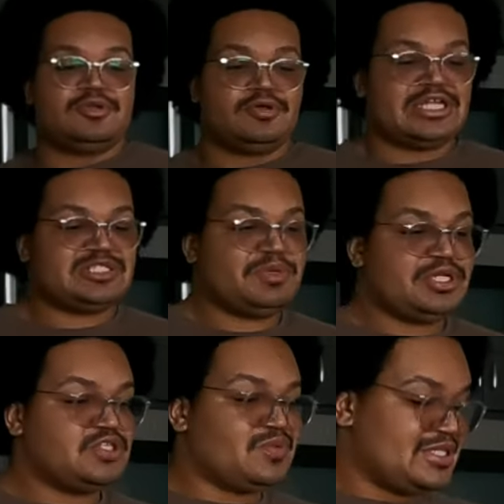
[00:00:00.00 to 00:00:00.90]
all know that
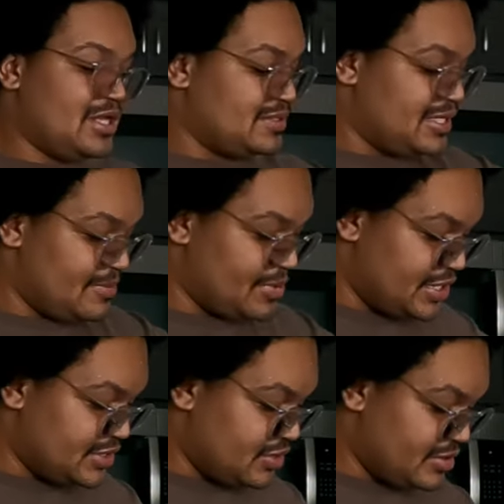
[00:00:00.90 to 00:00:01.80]
spinach, once it goes limp
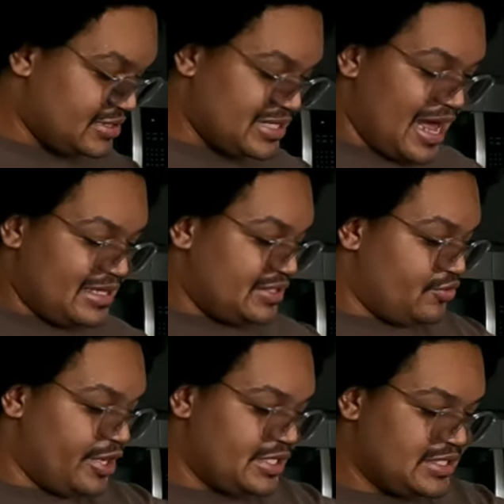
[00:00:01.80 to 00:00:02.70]
and it starts acting
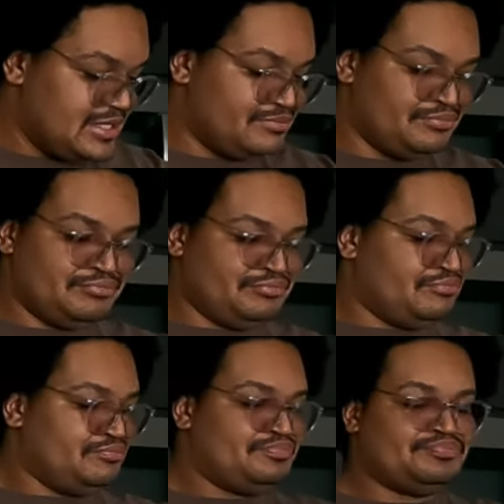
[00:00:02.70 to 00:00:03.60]
crazy,
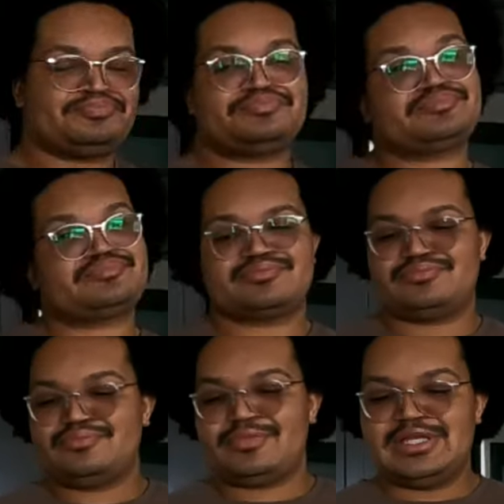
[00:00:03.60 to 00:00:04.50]

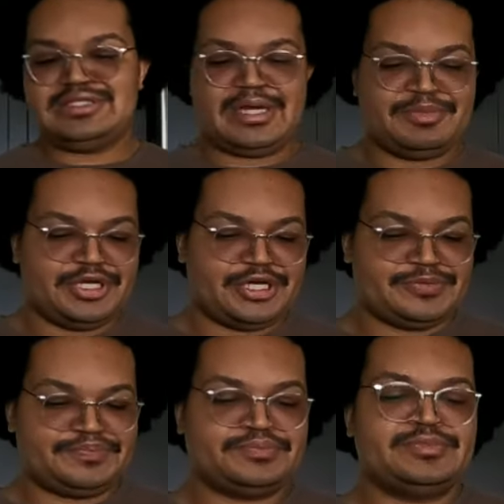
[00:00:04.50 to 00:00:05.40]
it's time to go.
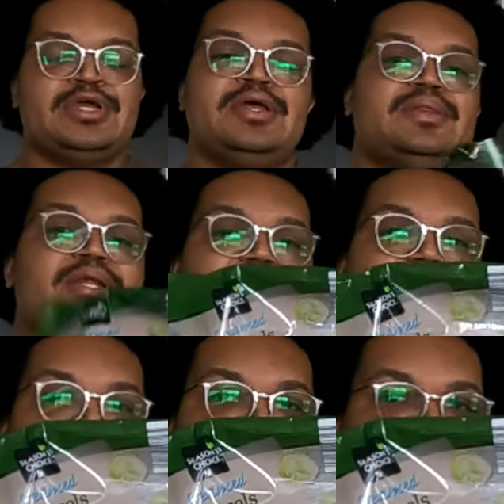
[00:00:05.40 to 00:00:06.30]
Then I
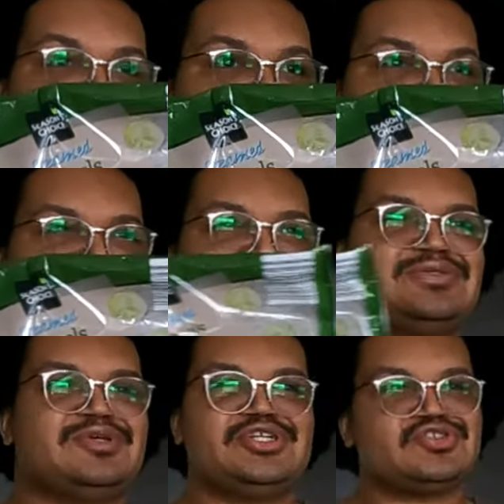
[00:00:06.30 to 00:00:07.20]
got Brussels sprouts. I
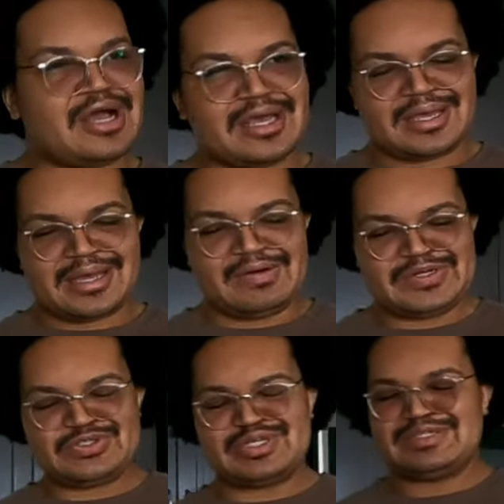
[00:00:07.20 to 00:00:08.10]
just wanted to try it. I
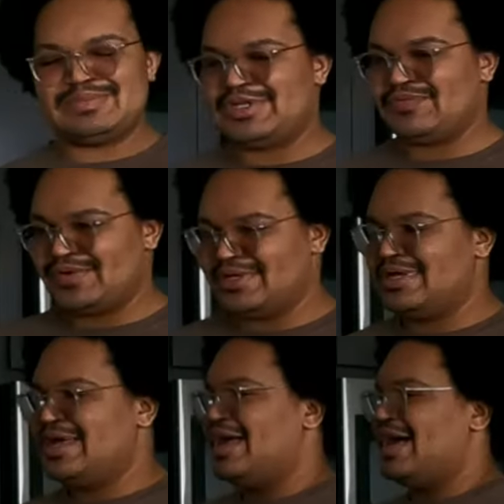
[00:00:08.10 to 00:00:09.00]
want to try something different.
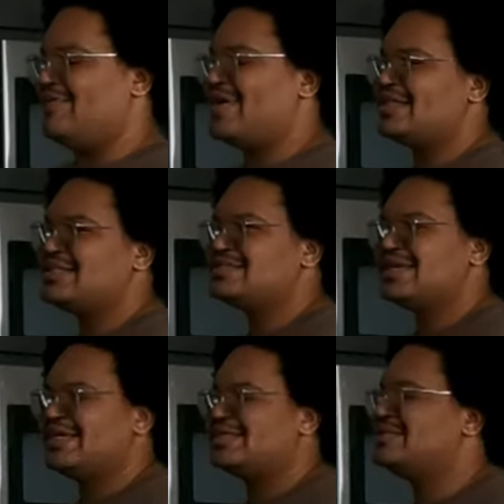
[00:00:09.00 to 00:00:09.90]
I've had these,
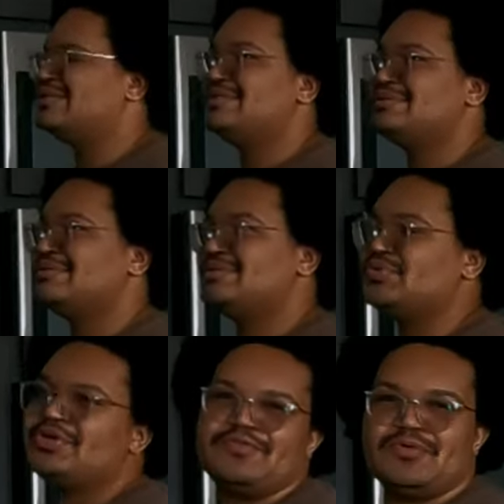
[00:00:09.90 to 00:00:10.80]
like,
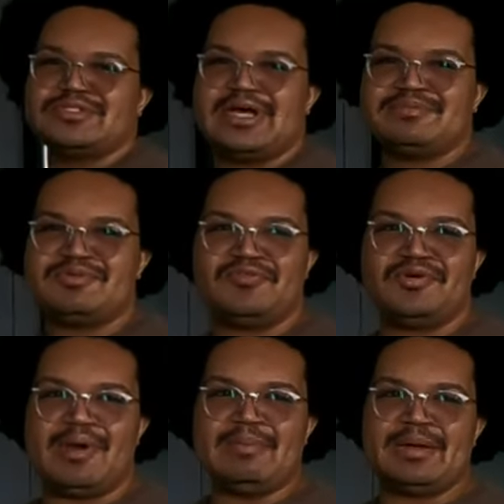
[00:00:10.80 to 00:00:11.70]
3 or 4 times
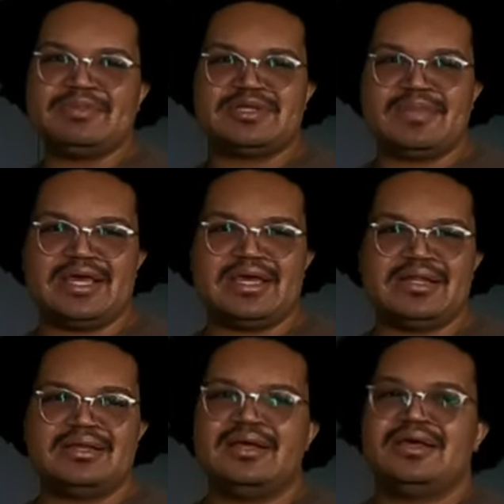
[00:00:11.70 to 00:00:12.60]
before. My mom used to make it.
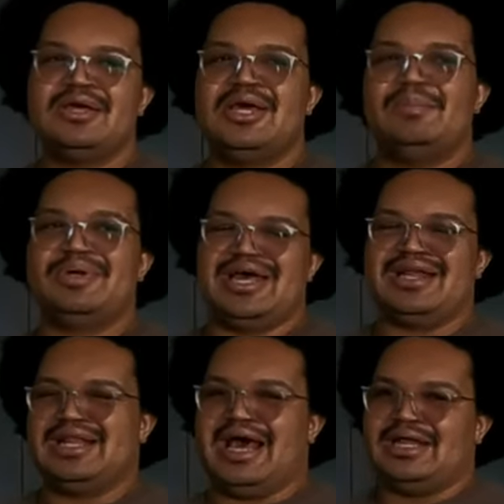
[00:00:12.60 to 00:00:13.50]
But
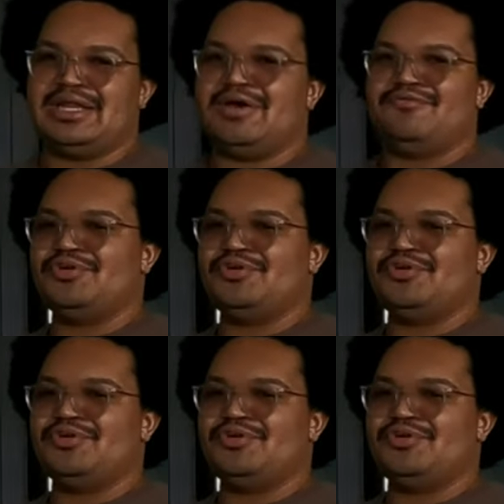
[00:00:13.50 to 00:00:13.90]
not a lot, not